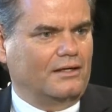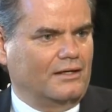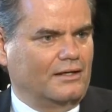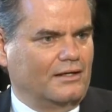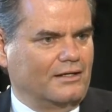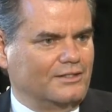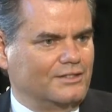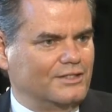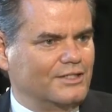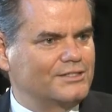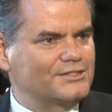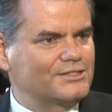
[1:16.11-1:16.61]
a
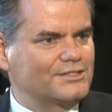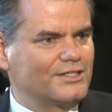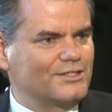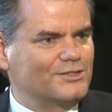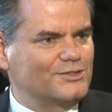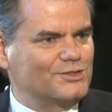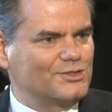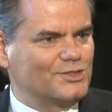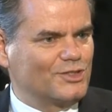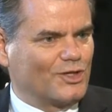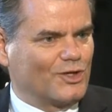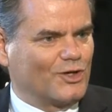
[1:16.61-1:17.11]

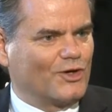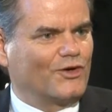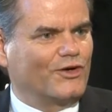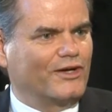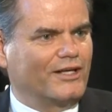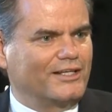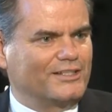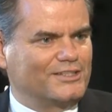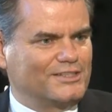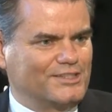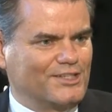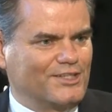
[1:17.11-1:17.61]
distance
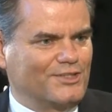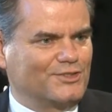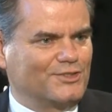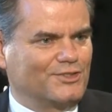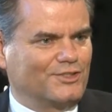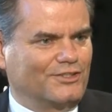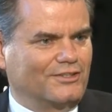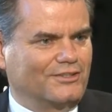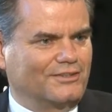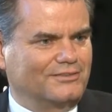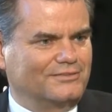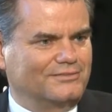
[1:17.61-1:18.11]
learning
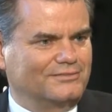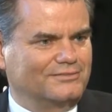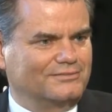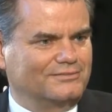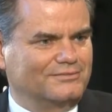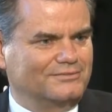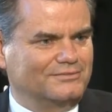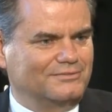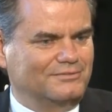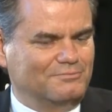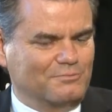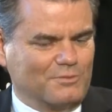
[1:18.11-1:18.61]
center
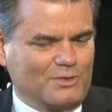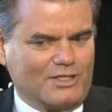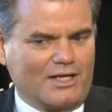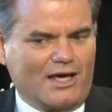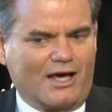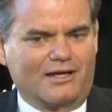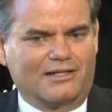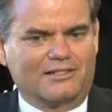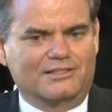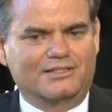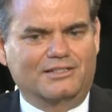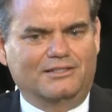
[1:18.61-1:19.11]

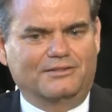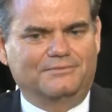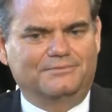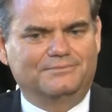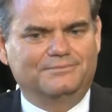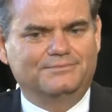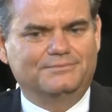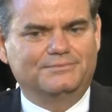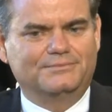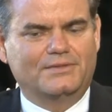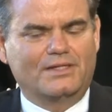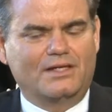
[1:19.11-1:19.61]
modality,
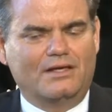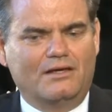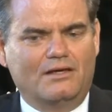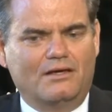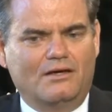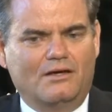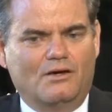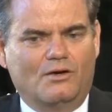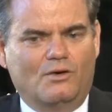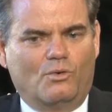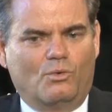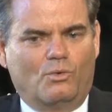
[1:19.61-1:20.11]

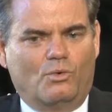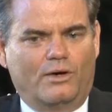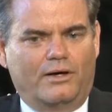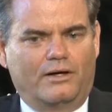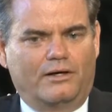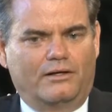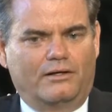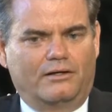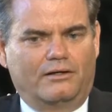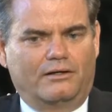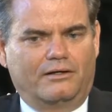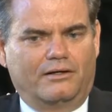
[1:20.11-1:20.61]

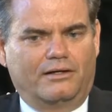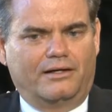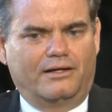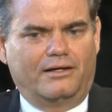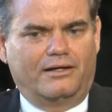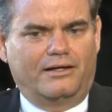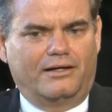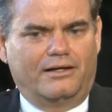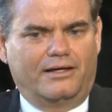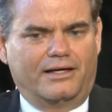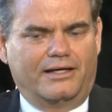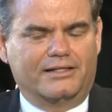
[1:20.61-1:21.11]
where
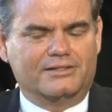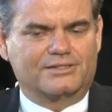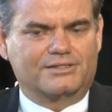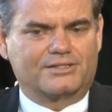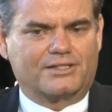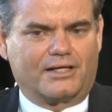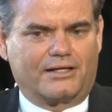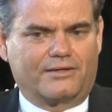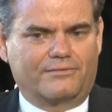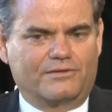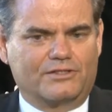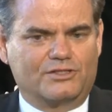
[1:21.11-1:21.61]

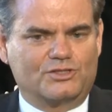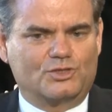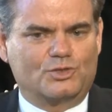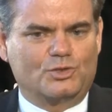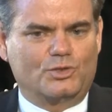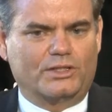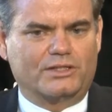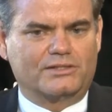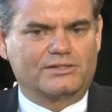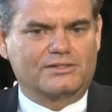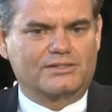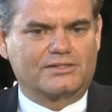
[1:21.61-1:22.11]
instead of the
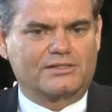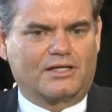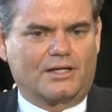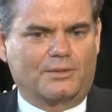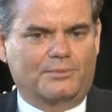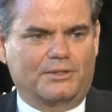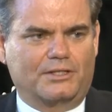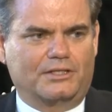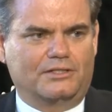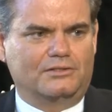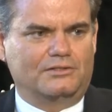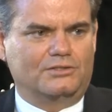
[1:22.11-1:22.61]
students
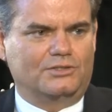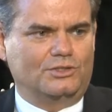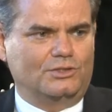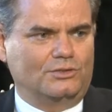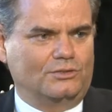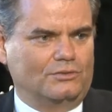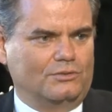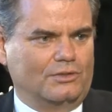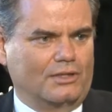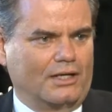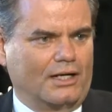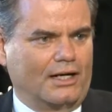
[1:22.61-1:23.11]
coming
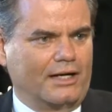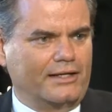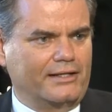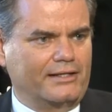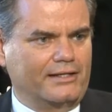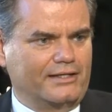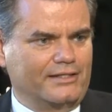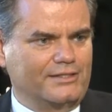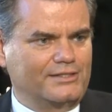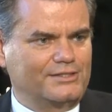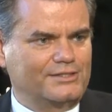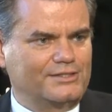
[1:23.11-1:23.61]
to
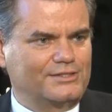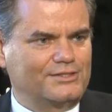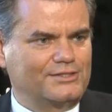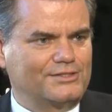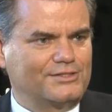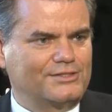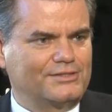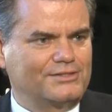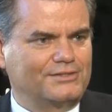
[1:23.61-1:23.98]
IAS,